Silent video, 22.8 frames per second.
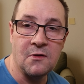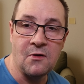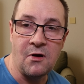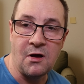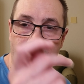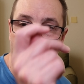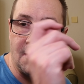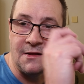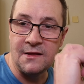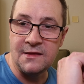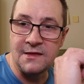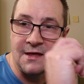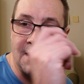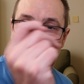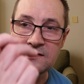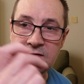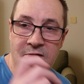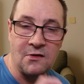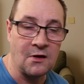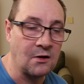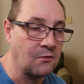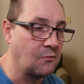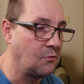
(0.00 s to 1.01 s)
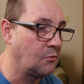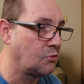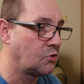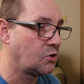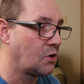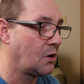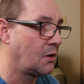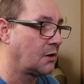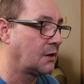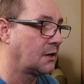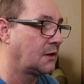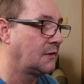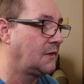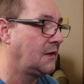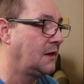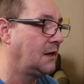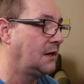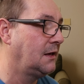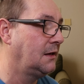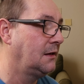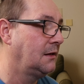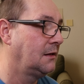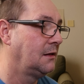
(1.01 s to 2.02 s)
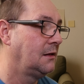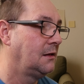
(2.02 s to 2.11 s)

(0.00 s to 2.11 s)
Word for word: highlight the text like we were showing you there